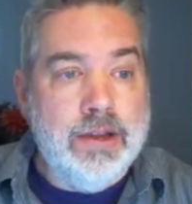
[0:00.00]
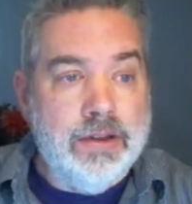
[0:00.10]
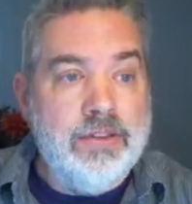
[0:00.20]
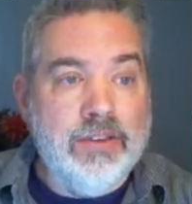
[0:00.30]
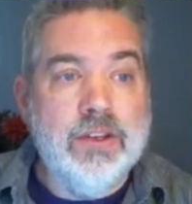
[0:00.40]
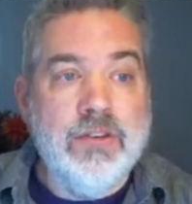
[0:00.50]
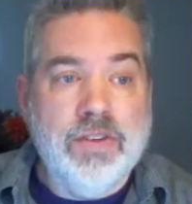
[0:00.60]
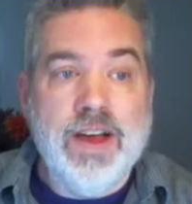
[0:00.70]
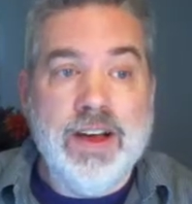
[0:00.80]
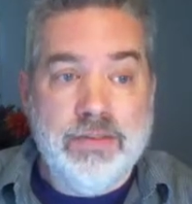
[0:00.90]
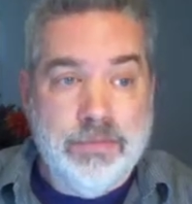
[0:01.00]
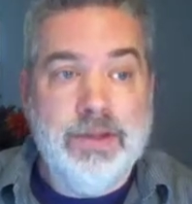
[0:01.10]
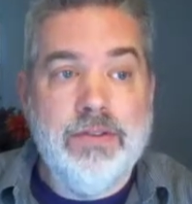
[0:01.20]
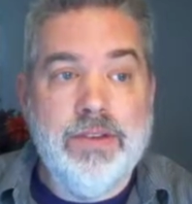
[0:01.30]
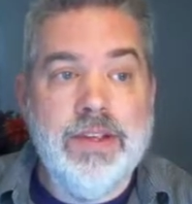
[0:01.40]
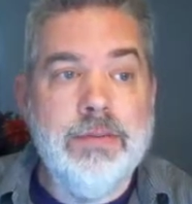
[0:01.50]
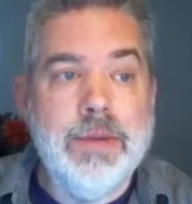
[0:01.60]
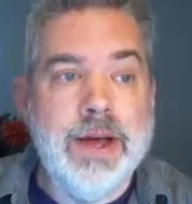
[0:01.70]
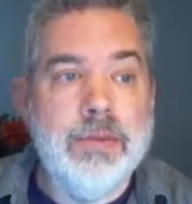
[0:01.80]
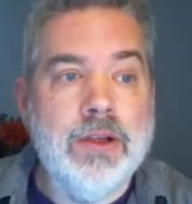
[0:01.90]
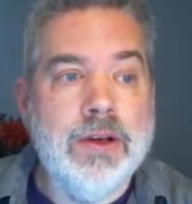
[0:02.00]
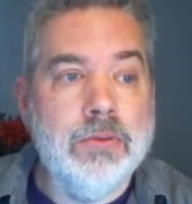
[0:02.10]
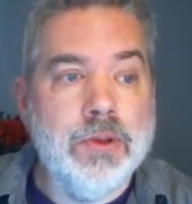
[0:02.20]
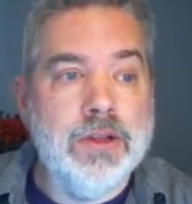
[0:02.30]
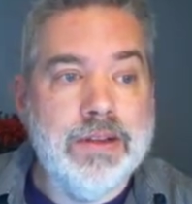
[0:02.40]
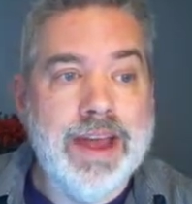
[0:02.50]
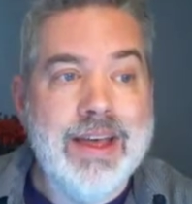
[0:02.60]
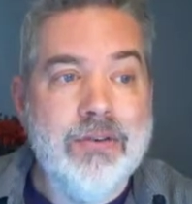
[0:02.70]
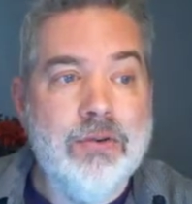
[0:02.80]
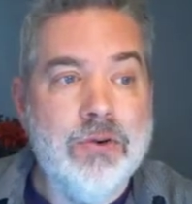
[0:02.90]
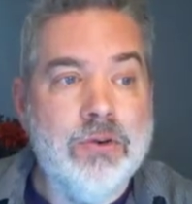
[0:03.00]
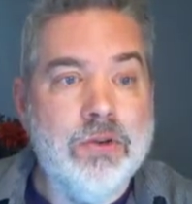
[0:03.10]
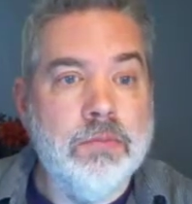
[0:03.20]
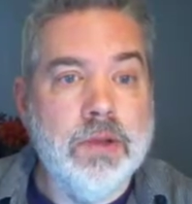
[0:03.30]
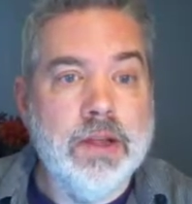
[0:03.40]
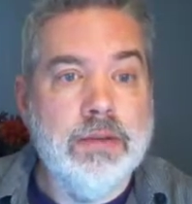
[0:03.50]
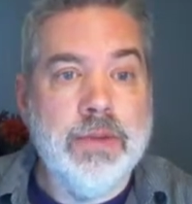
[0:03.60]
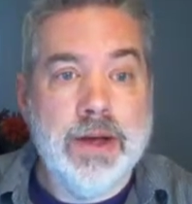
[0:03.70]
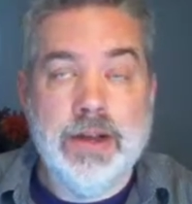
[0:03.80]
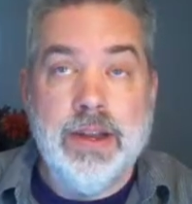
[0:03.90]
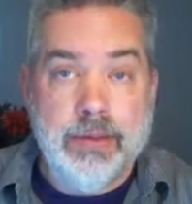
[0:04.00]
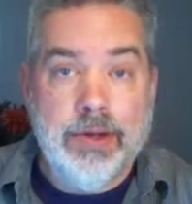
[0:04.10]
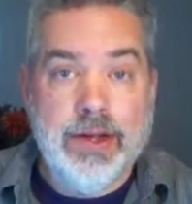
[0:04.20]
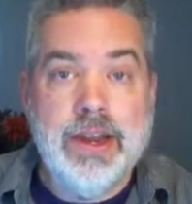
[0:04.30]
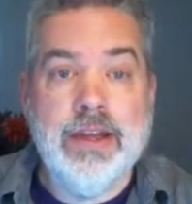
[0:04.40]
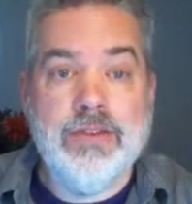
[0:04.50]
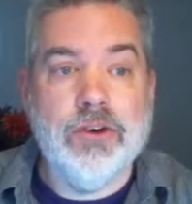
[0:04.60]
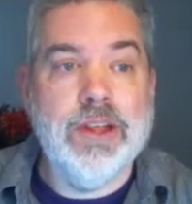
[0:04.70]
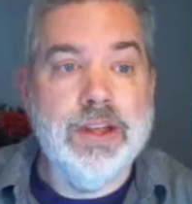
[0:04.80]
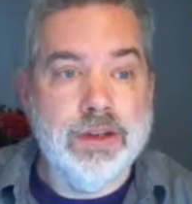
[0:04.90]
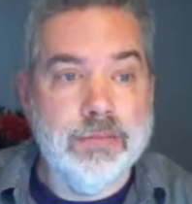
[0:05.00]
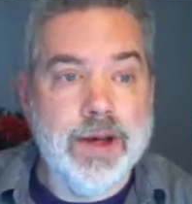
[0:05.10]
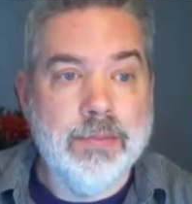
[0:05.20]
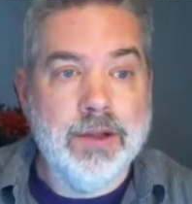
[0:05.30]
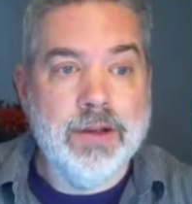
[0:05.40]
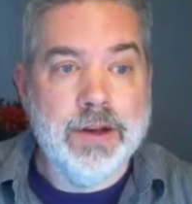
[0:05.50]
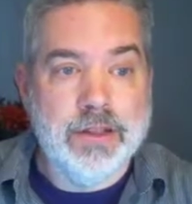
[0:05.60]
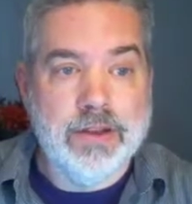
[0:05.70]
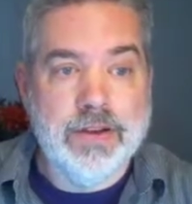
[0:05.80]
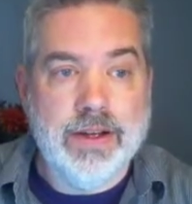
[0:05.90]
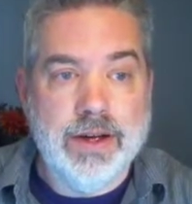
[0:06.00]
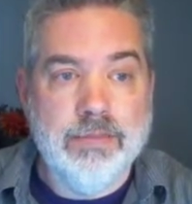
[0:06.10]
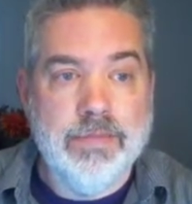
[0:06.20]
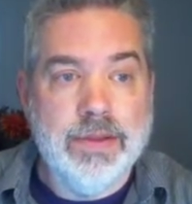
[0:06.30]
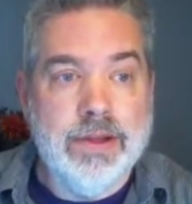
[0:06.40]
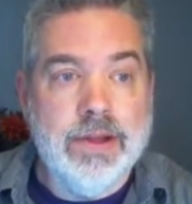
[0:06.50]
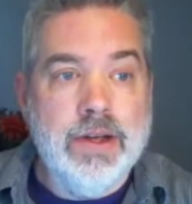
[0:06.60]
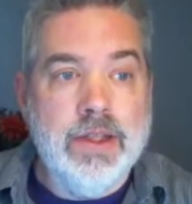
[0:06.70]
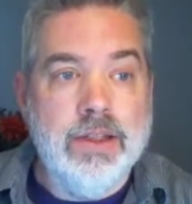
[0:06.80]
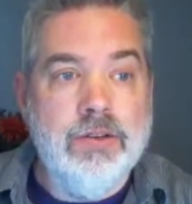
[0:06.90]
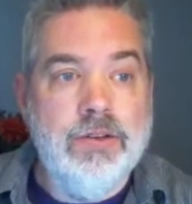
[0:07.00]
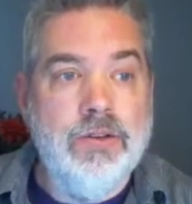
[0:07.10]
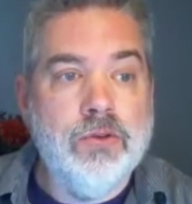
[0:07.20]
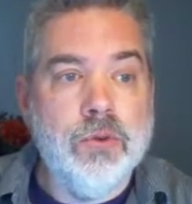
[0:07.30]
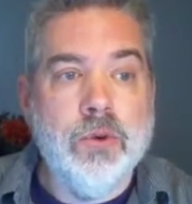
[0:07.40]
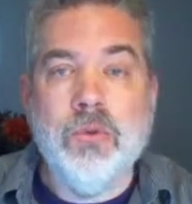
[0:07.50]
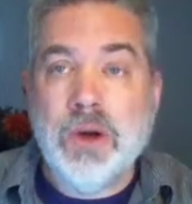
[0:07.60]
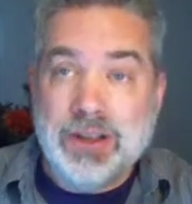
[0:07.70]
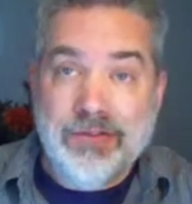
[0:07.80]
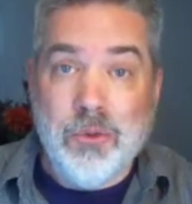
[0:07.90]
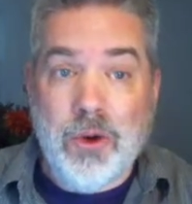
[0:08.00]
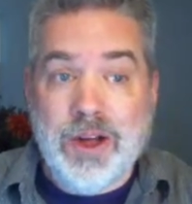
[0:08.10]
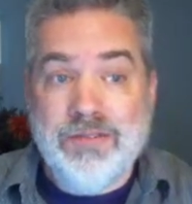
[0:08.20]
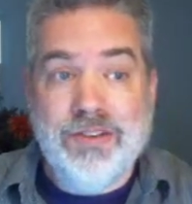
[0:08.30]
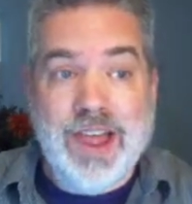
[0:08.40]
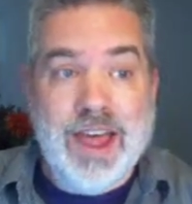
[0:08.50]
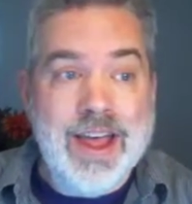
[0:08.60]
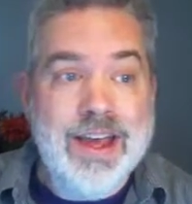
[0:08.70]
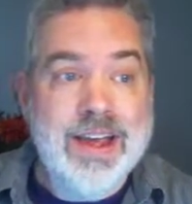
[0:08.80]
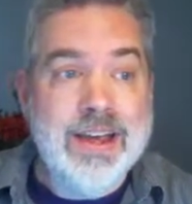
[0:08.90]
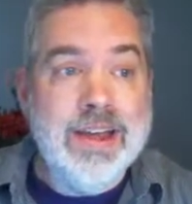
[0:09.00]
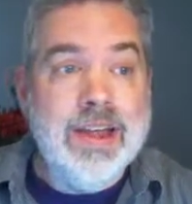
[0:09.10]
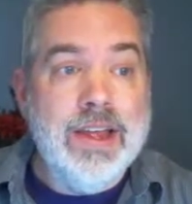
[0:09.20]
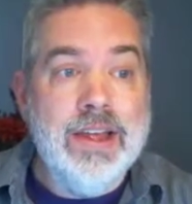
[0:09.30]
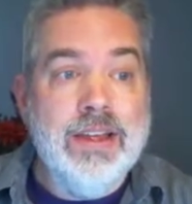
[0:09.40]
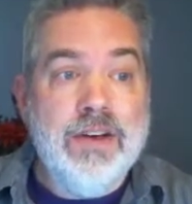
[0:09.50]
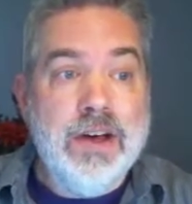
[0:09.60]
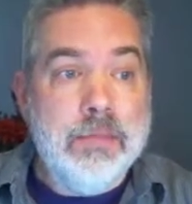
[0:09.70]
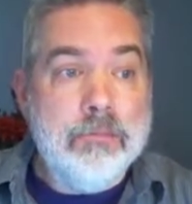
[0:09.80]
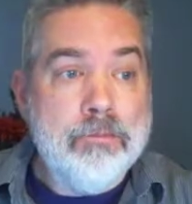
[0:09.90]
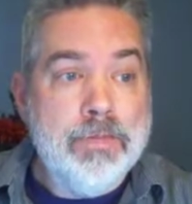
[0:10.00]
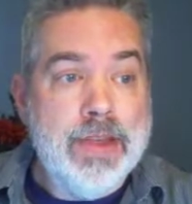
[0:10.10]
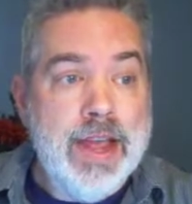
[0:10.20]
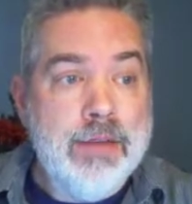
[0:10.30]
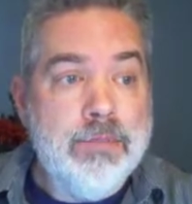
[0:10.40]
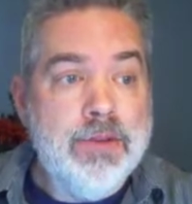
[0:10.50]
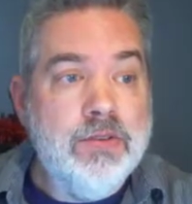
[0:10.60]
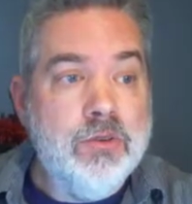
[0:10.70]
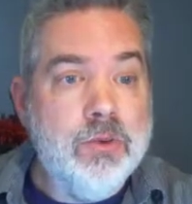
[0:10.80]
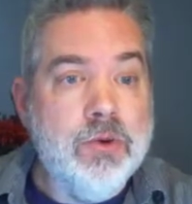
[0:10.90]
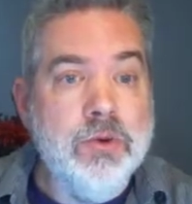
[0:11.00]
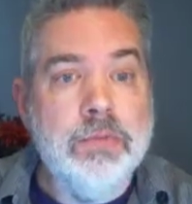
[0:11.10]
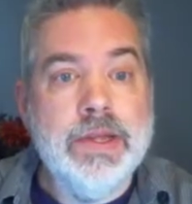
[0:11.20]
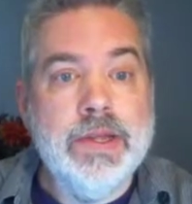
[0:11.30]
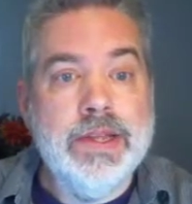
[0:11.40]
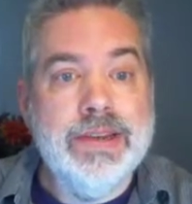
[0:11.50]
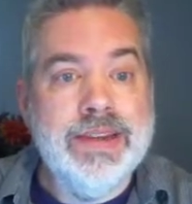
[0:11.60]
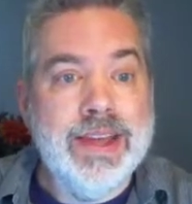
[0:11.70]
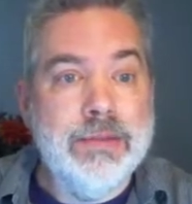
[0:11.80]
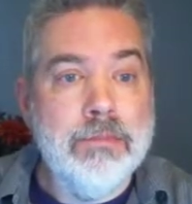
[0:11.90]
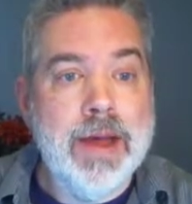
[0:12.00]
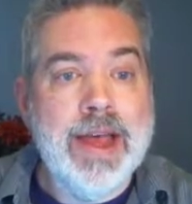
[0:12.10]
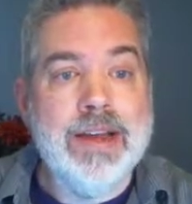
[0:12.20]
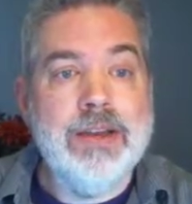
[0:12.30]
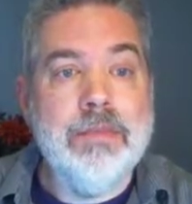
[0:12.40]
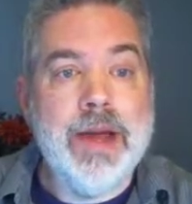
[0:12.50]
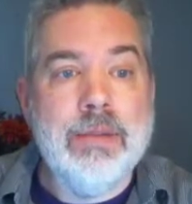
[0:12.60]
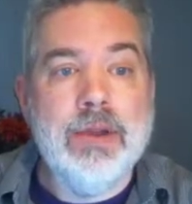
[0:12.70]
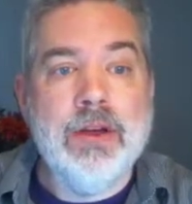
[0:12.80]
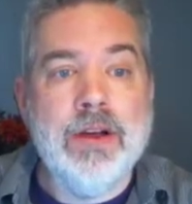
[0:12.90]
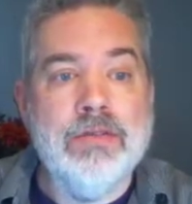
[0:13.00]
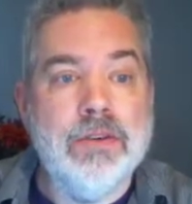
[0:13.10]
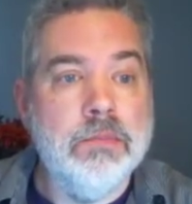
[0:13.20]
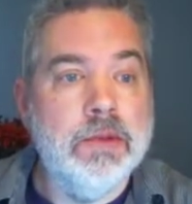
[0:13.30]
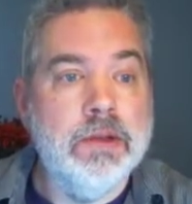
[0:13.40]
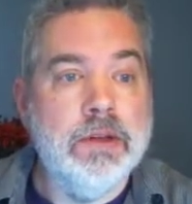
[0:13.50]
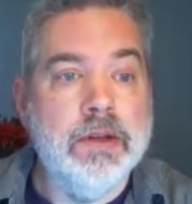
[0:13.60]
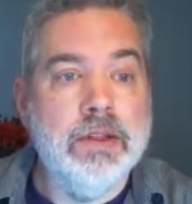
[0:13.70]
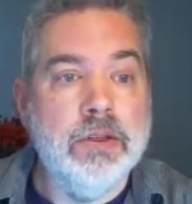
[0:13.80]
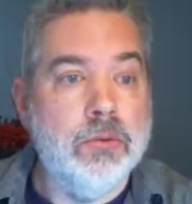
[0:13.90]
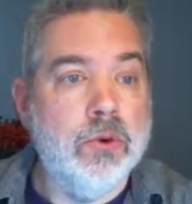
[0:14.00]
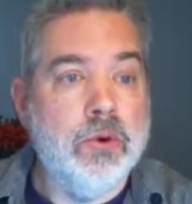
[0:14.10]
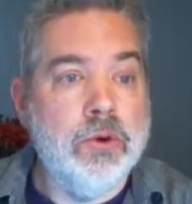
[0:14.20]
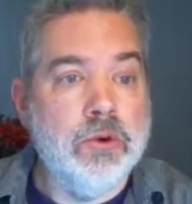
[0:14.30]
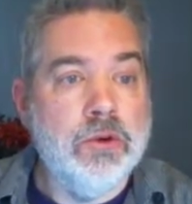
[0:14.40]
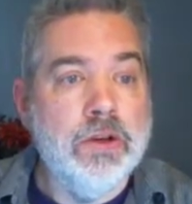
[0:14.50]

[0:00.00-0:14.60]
in 605 BC, Babylon will attack Jerusalem, led by Nebuchadnezzar, king of Babylon at the time. And the Jews will wave the white flag and give up. Captives will be taken back to Babylon from the royal